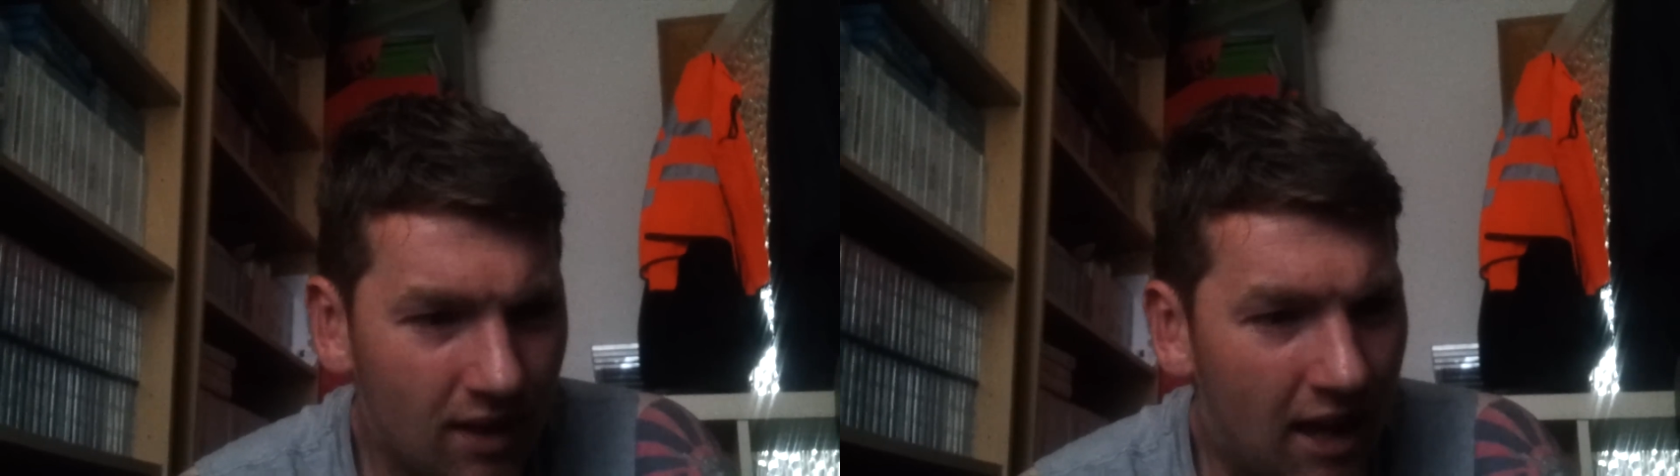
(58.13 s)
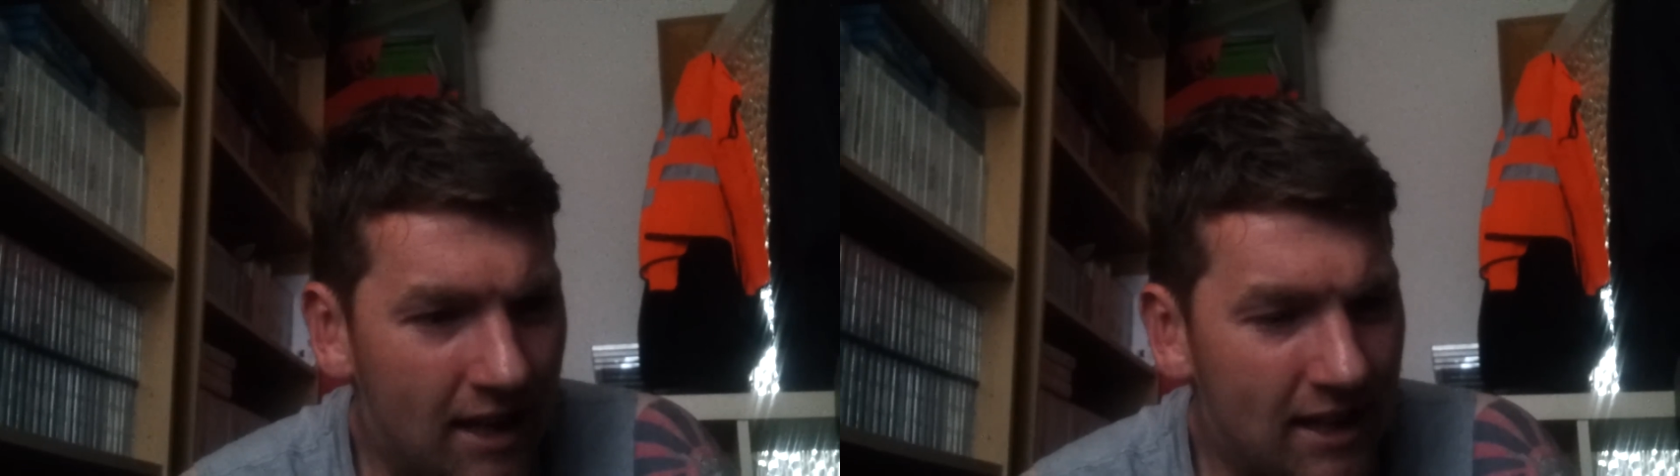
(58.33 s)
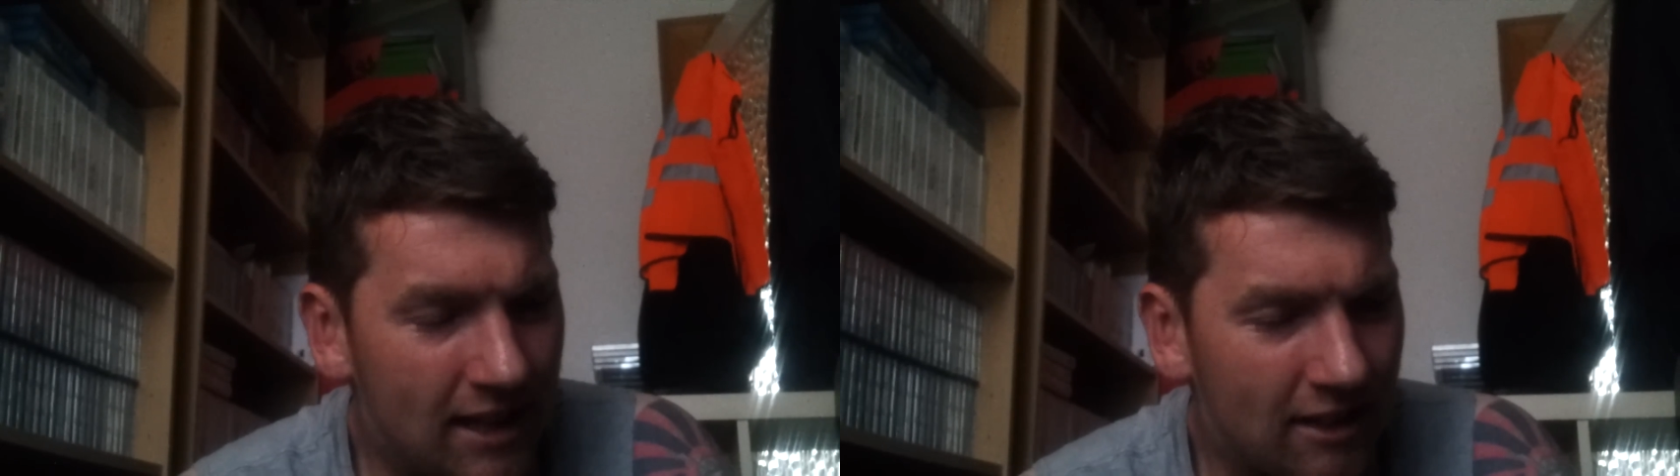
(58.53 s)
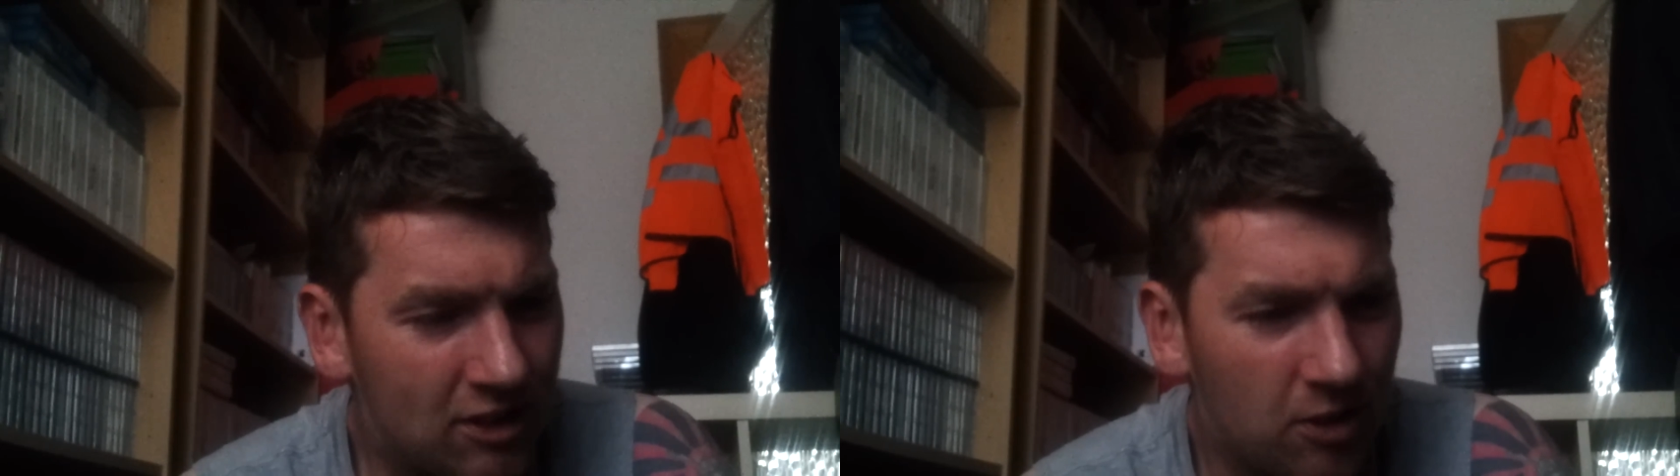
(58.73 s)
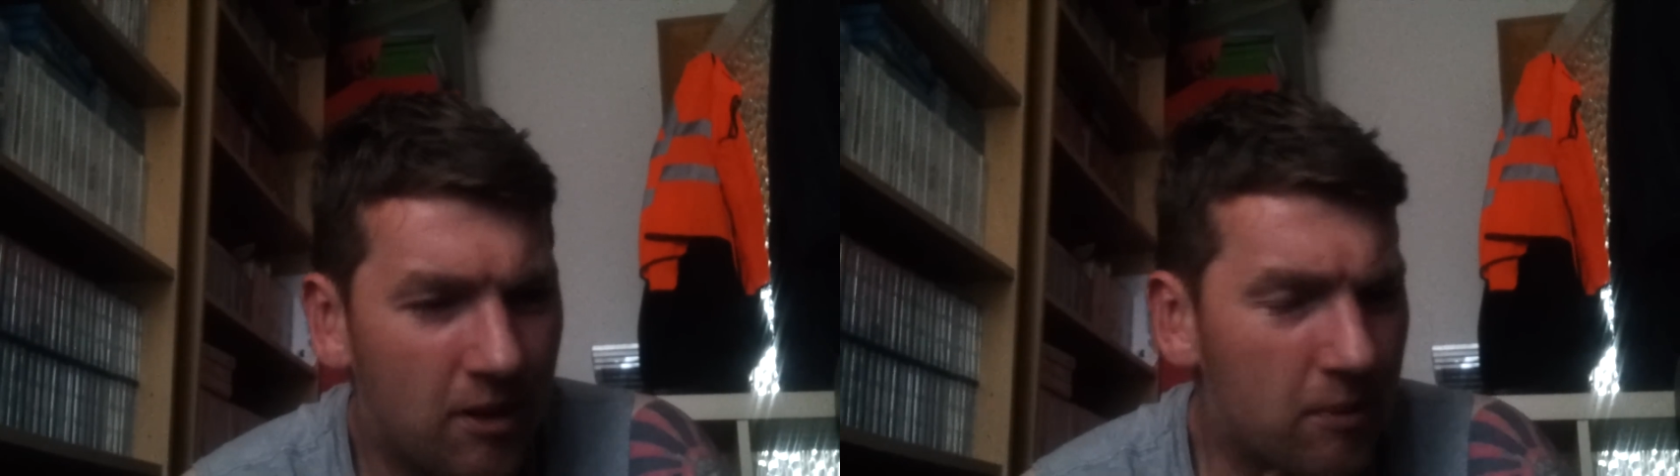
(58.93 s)
It's
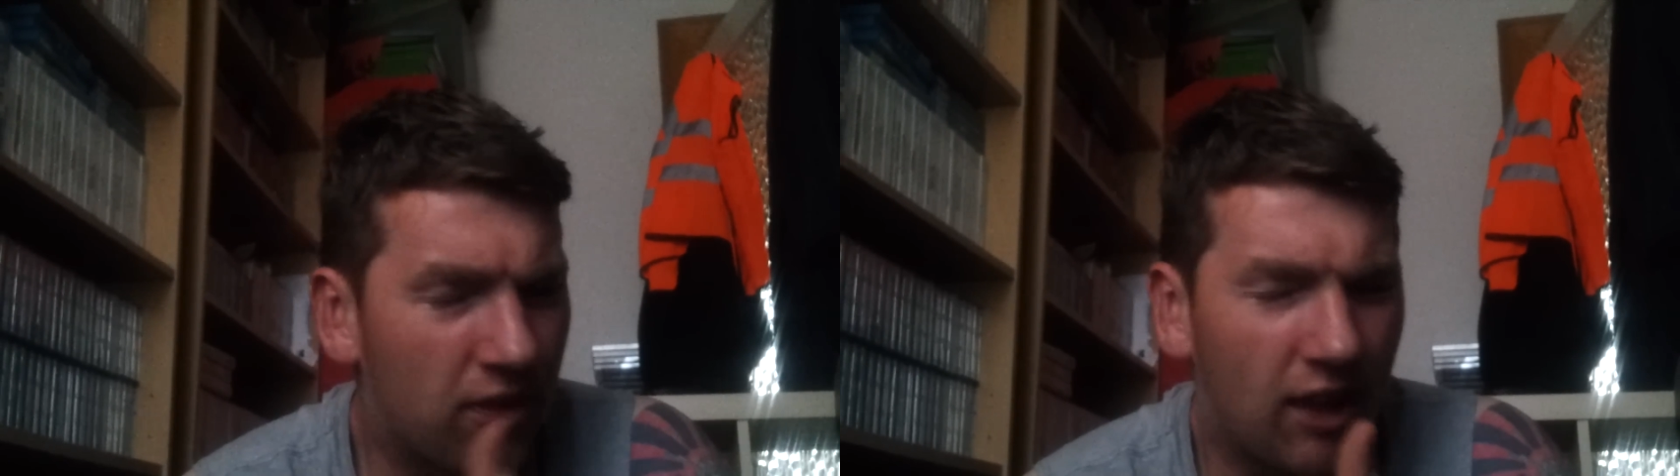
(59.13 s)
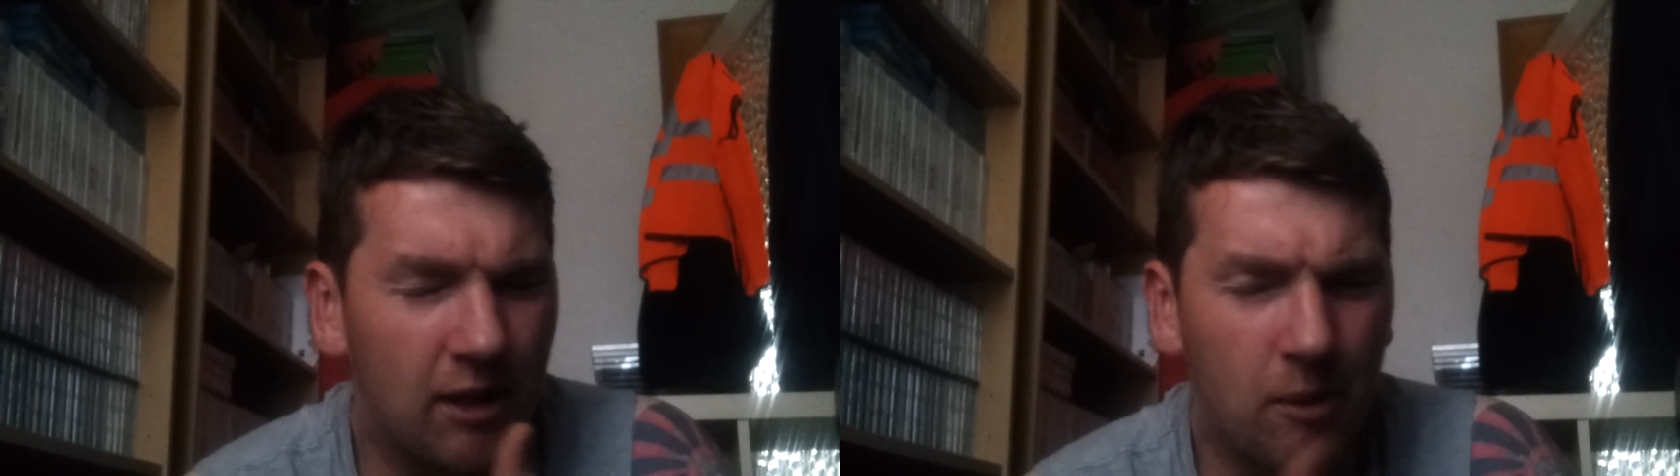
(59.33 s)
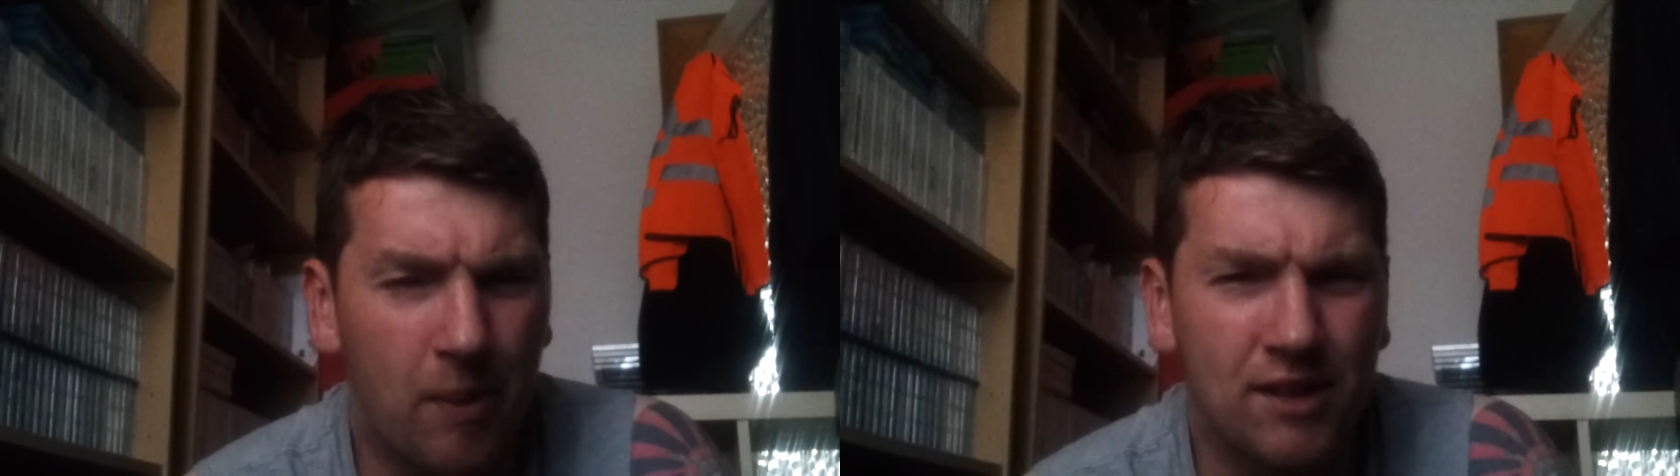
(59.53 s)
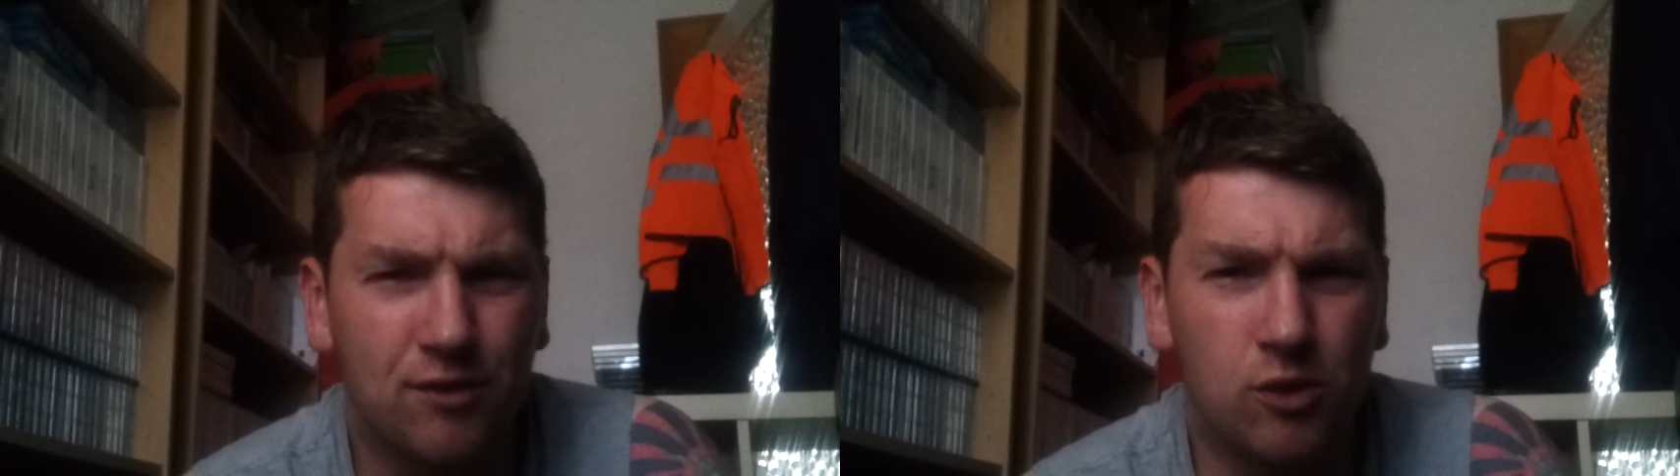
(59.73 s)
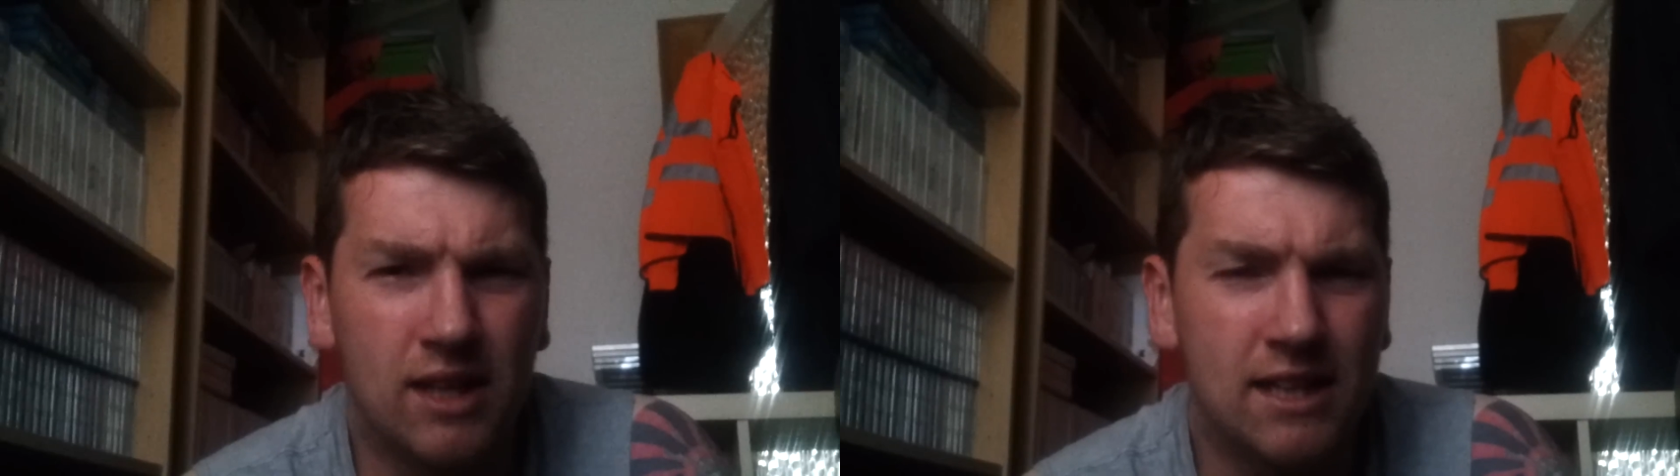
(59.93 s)
something I've been thinking in the past
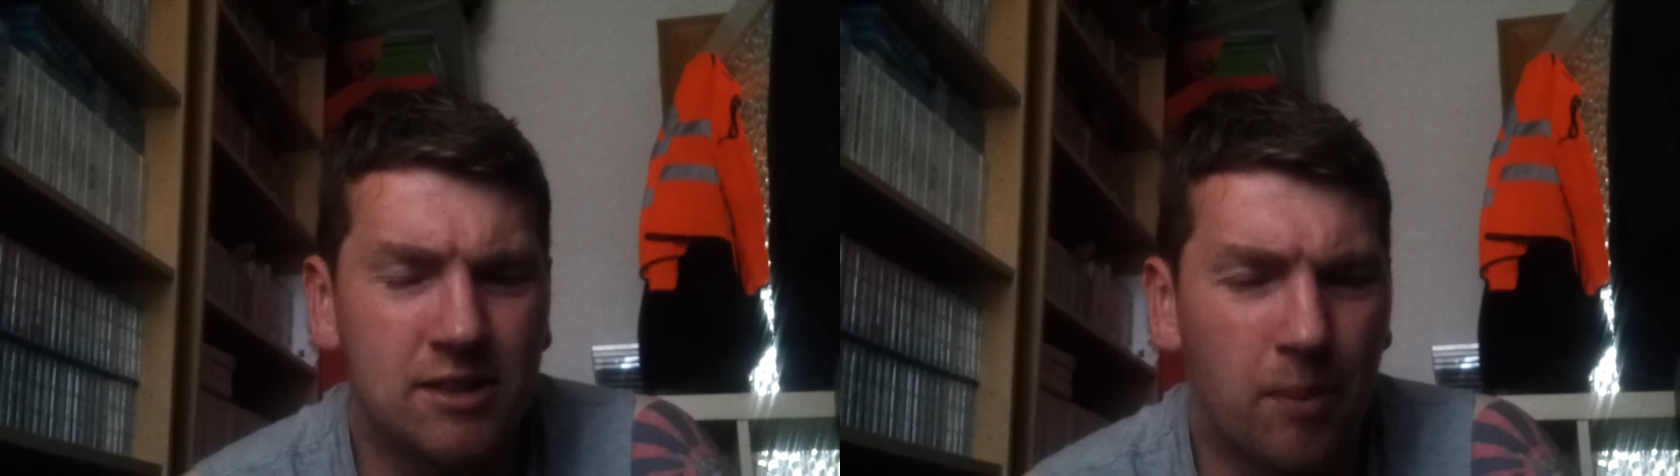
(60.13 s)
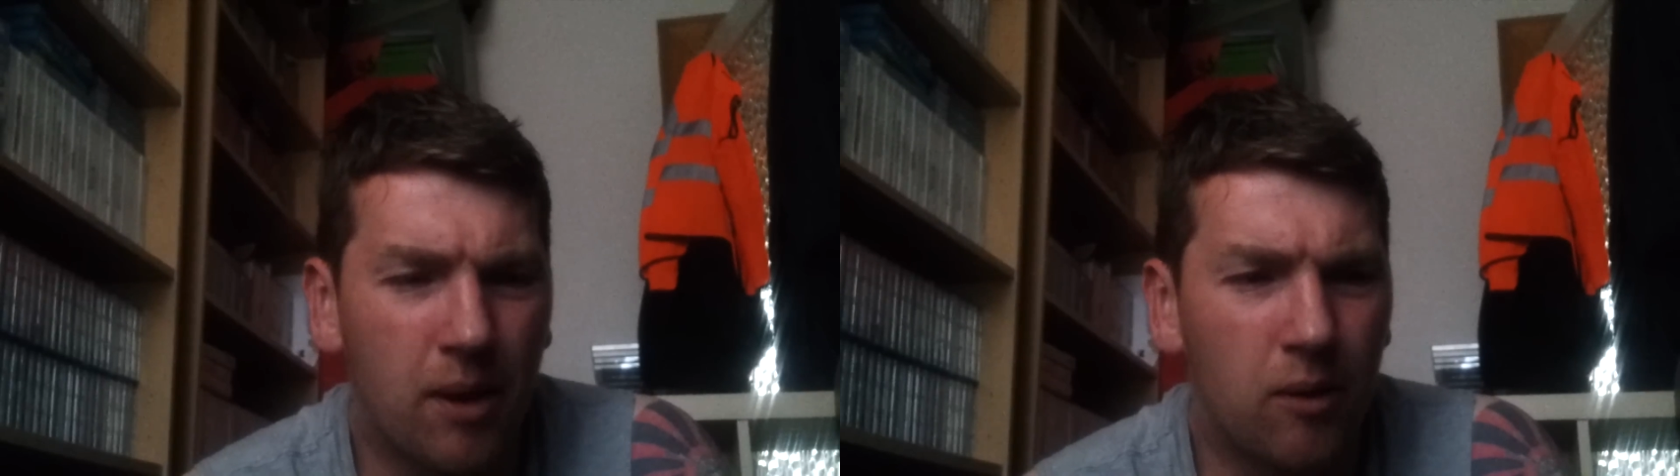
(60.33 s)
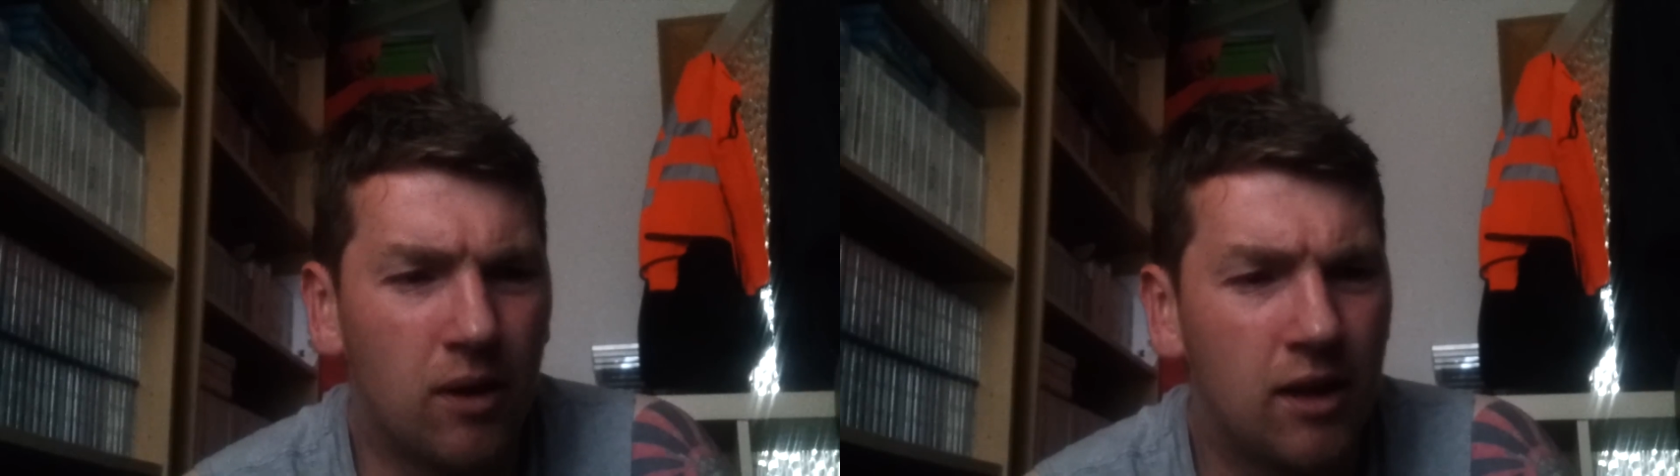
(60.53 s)
few days about,